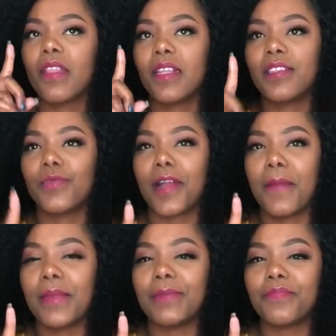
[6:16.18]
This is what
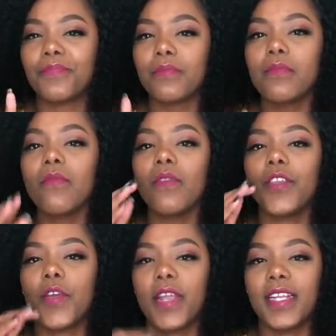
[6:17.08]
I mean.
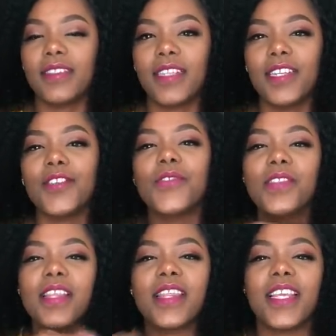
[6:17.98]
You're 18, do
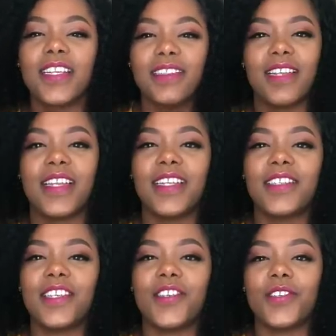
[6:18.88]
the things an
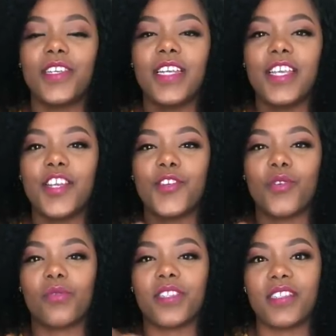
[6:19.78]
18 year
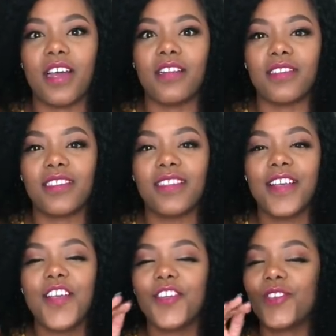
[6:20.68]
old does.
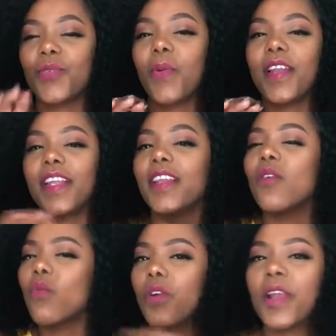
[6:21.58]
You're
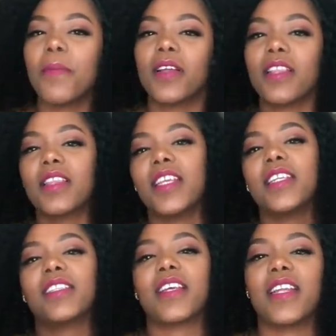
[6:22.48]
20, worry about the
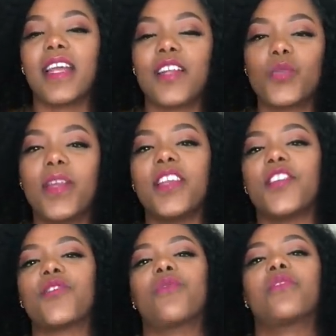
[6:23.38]
things a 20
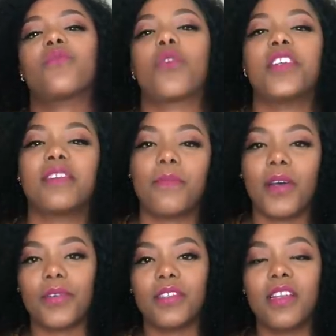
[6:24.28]
year old worries
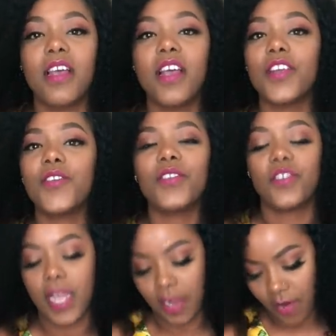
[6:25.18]
about. Don't
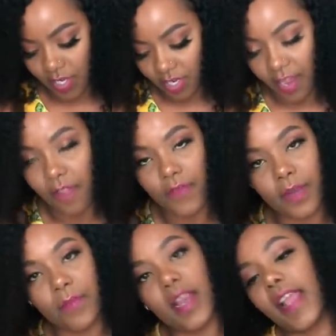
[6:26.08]
try and rush life
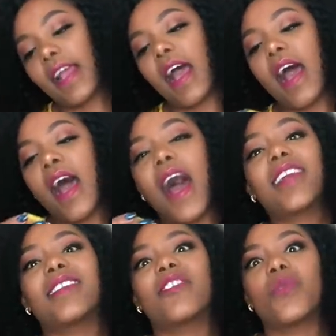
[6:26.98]
and be like,
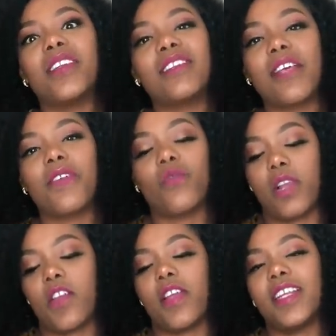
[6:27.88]
acting 27
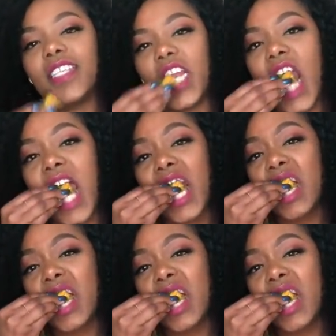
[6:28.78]
when you're 18.